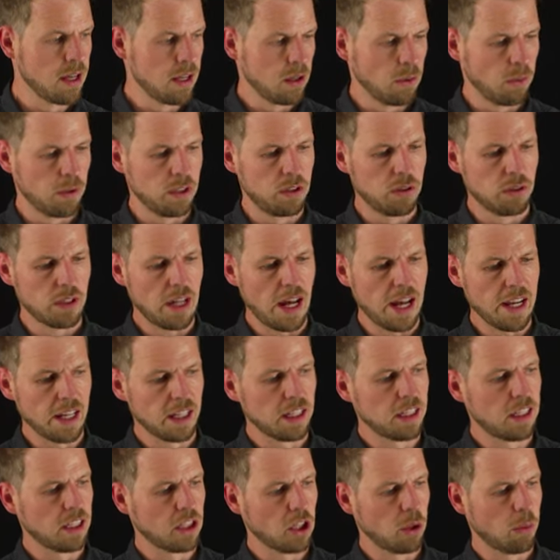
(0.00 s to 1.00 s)
We do an
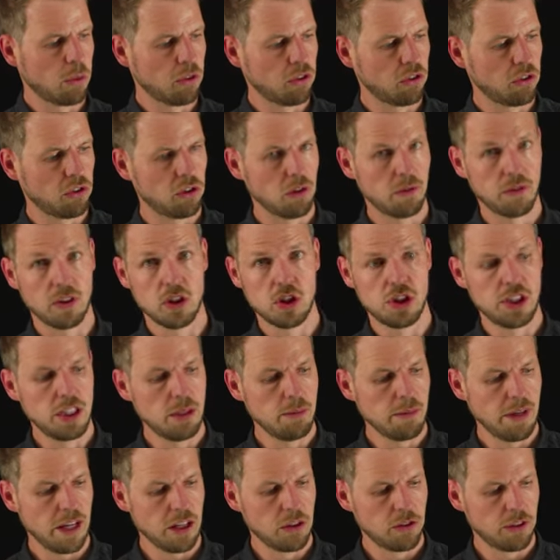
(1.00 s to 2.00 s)
eigendecomposition of the G
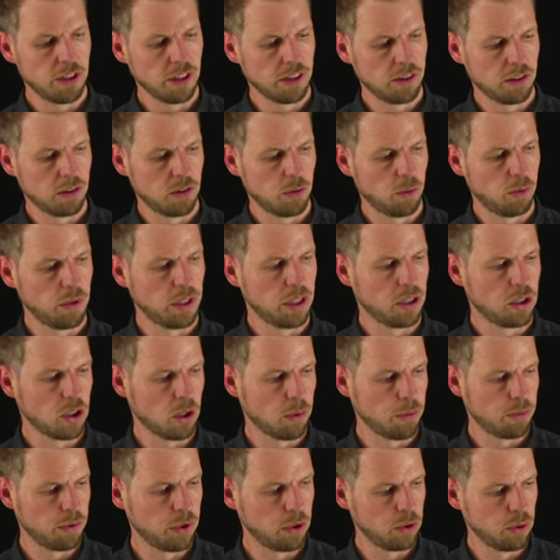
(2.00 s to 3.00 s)
matrix, we
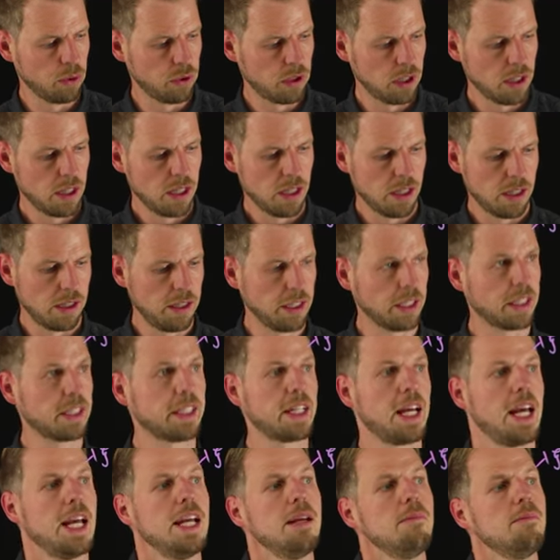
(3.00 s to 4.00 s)
compute the
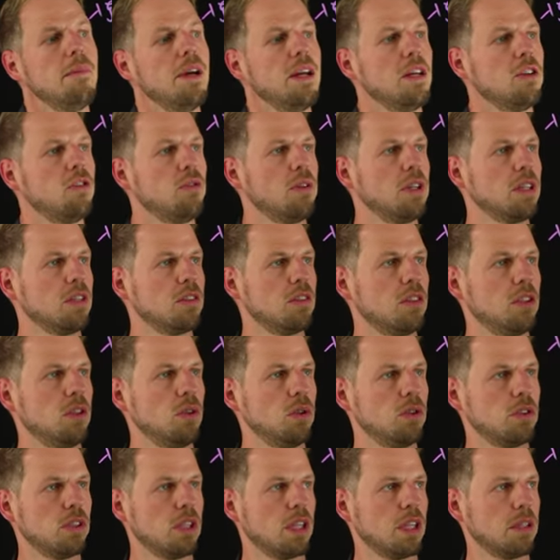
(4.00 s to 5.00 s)
K matrix
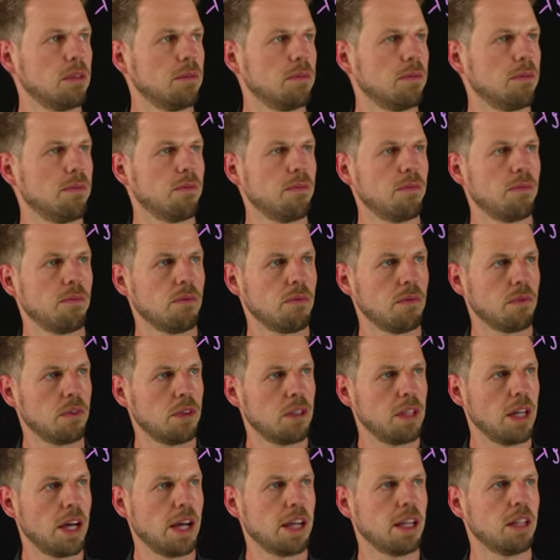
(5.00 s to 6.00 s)
using
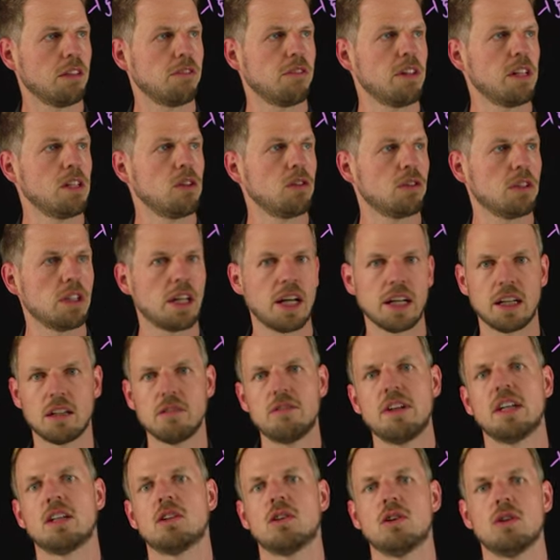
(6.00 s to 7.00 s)
the eigenvalues and
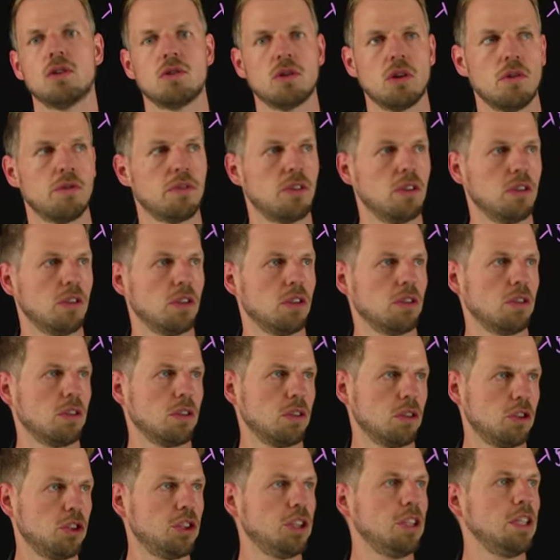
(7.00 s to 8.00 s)
eigenvectors of the
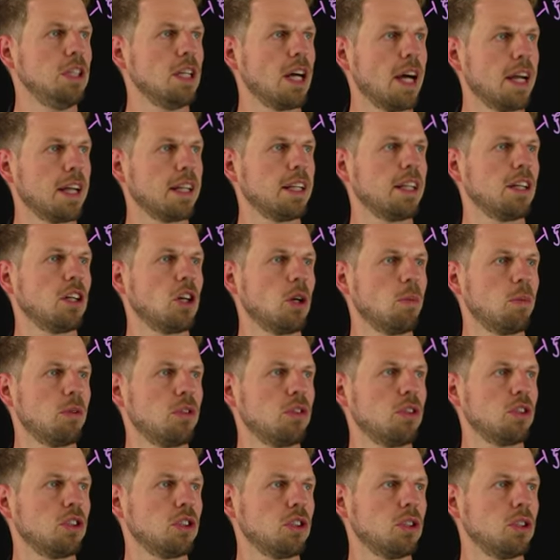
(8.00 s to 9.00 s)
G eigen
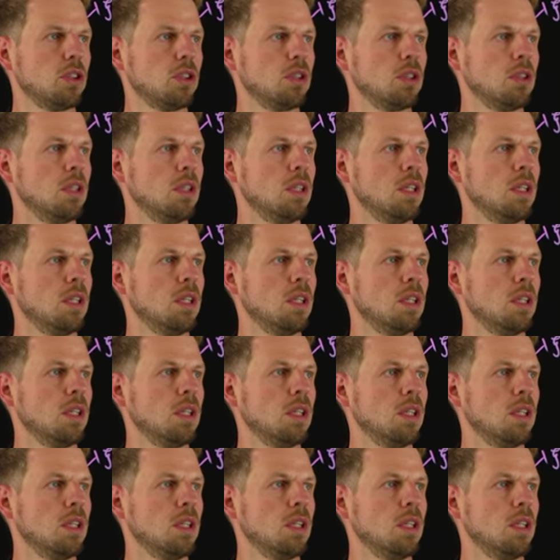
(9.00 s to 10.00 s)
decomposition
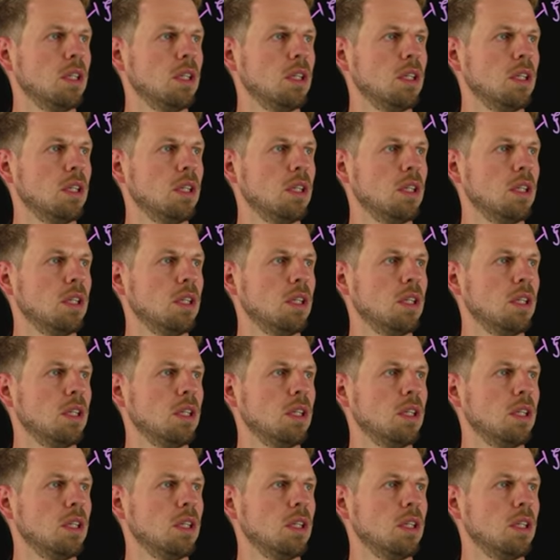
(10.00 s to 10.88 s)
plus our I hat